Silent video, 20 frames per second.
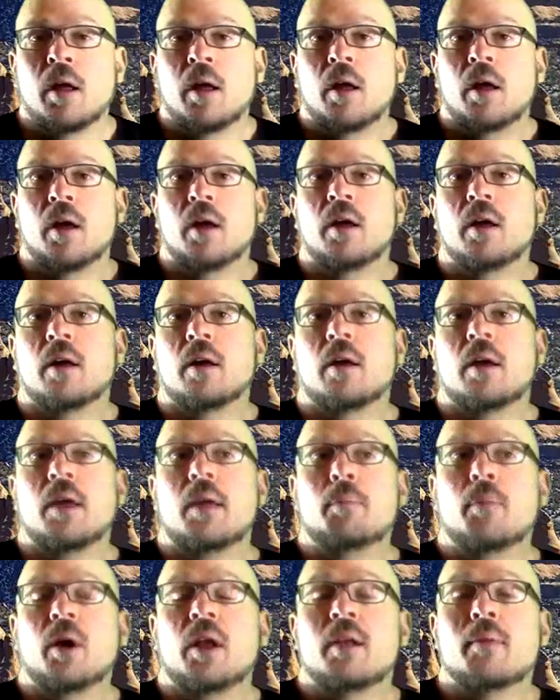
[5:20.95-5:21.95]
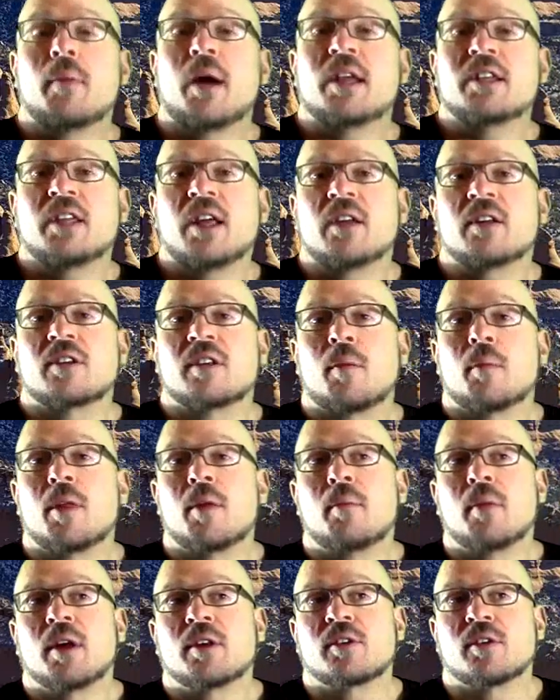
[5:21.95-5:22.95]
uh, but it might take some of the
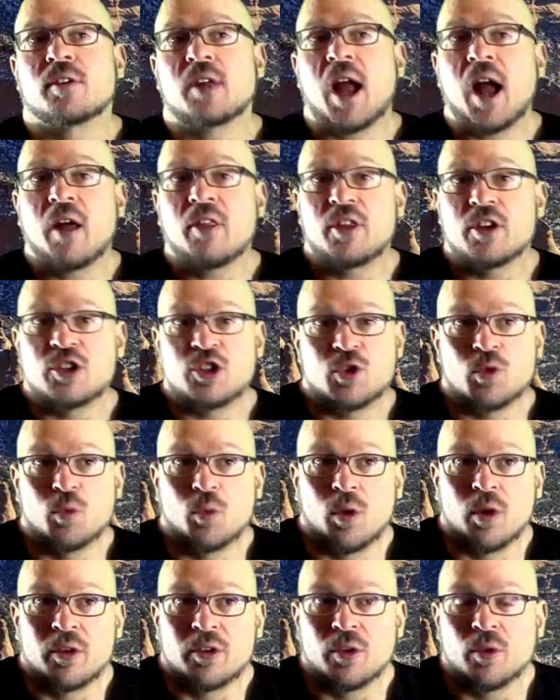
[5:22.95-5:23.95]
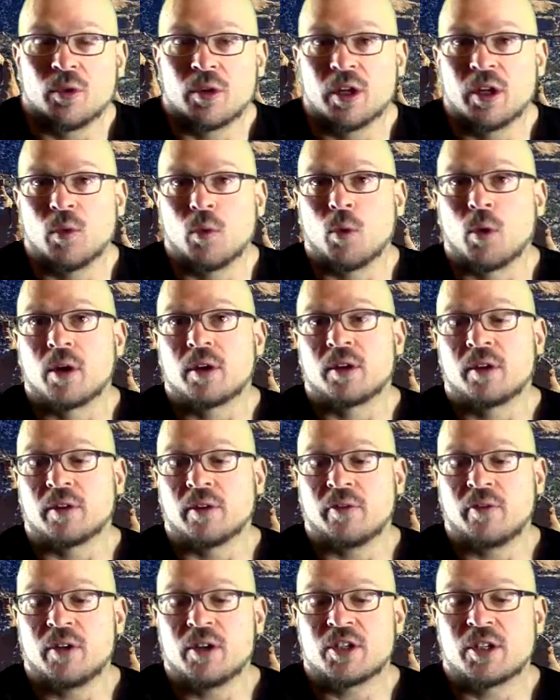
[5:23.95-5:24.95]
muscles out that you want, don't get worked as
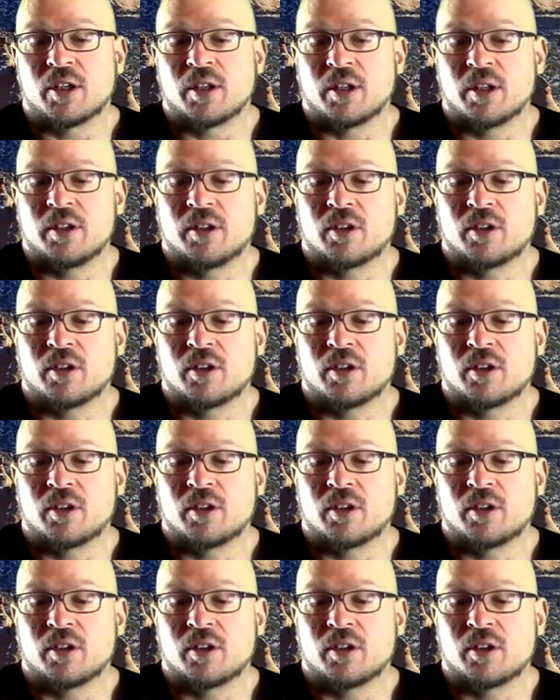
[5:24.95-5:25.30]
efficiently.